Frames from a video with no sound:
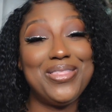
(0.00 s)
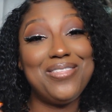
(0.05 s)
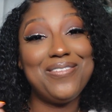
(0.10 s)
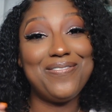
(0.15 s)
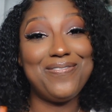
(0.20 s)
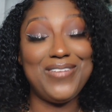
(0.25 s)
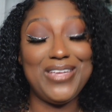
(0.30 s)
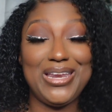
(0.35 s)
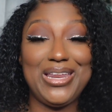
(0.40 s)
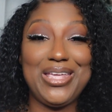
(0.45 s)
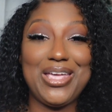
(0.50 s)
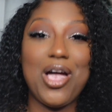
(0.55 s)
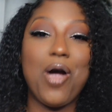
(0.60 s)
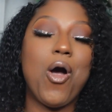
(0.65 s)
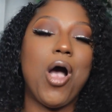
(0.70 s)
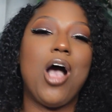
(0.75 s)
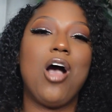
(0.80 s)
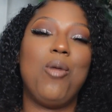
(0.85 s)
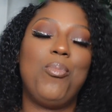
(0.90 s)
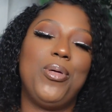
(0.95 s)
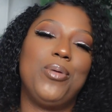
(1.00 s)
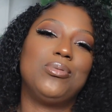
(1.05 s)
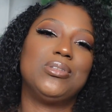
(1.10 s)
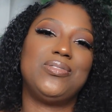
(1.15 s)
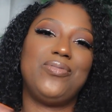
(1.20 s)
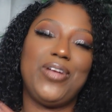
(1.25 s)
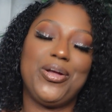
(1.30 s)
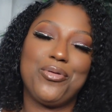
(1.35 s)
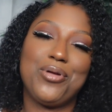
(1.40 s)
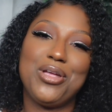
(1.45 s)
the video. I hope it was
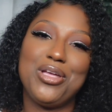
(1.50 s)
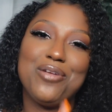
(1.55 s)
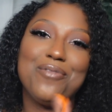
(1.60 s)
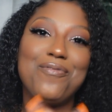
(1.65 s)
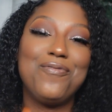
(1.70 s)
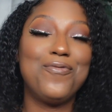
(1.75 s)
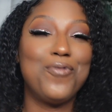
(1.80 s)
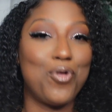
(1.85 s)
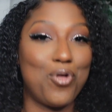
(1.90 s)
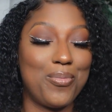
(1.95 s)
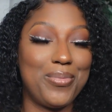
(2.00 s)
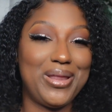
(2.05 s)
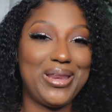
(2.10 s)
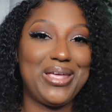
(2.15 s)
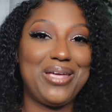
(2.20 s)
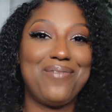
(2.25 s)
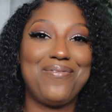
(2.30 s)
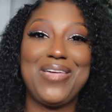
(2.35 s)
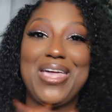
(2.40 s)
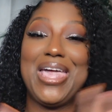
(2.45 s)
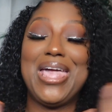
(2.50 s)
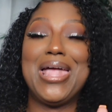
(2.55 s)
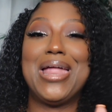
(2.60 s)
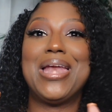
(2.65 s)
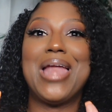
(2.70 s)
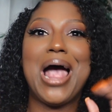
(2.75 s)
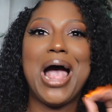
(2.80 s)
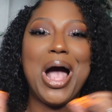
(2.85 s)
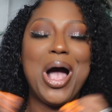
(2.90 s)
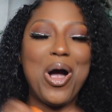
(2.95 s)
very informative, and
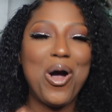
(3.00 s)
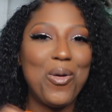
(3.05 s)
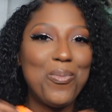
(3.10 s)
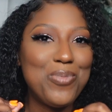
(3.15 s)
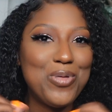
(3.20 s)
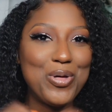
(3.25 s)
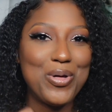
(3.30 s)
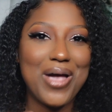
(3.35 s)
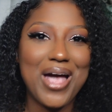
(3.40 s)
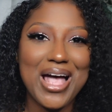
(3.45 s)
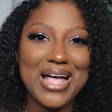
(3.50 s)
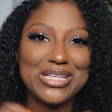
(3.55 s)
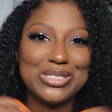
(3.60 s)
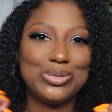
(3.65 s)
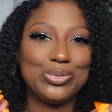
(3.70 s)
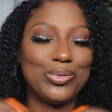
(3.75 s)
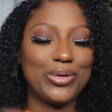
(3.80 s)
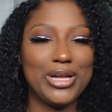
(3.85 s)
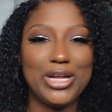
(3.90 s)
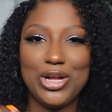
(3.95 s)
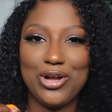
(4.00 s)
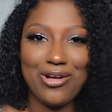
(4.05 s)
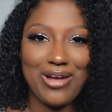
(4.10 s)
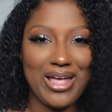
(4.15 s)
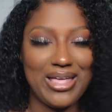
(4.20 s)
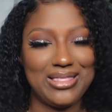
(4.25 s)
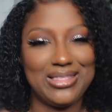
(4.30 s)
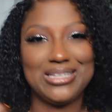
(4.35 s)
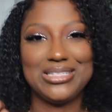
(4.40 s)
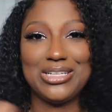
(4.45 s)
I hope you guys
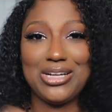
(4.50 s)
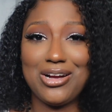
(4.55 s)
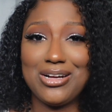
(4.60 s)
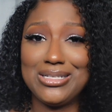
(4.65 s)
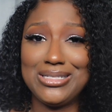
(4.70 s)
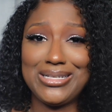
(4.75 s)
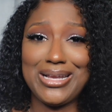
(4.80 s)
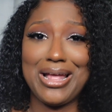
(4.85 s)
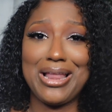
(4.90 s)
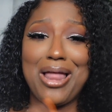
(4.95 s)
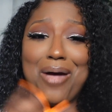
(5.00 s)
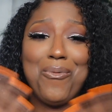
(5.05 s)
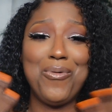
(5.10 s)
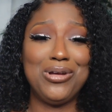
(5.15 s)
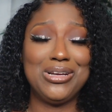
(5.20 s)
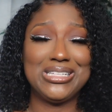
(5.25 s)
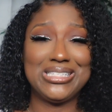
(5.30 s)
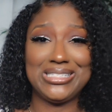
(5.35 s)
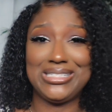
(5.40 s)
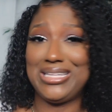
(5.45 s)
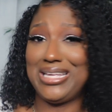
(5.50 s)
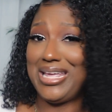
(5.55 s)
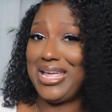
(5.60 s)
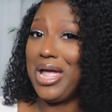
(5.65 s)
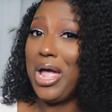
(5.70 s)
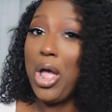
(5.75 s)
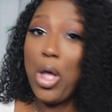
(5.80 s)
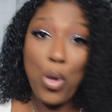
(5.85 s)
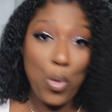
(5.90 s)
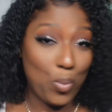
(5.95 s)
recreate this hairstyle. I want to see
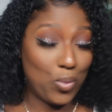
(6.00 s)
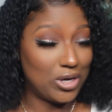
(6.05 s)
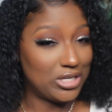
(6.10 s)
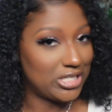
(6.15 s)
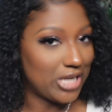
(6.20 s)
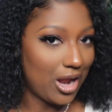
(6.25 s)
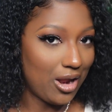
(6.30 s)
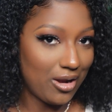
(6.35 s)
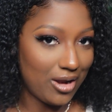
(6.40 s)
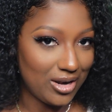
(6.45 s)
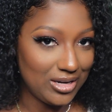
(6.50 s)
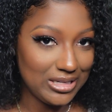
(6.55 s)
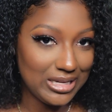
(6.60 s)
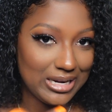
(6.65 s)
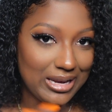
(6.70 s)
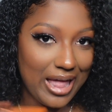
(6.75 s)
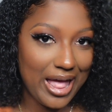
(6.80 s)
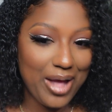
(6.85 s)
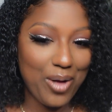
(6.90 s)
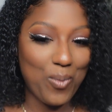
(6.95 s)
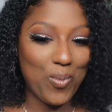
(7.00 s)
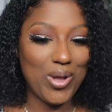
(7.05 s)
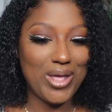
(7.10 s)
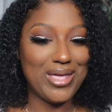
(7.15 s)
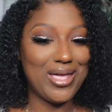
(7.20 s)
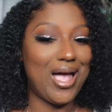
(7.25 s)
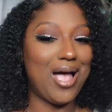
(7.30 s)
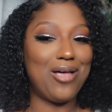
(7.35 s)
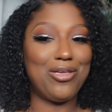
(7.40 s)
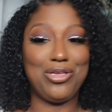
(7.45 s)
what y'all hair look like when
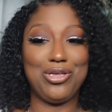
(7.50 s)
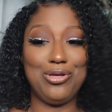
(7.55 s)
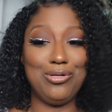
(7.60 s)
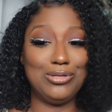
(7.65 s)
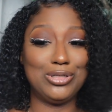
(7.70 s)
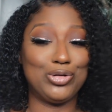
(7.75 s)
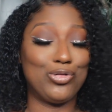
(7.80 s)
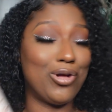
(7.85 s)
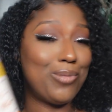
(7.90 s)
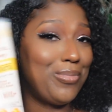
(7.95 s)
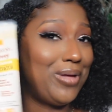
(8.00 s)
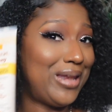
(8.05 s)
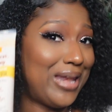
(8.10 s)
y'all use Creme of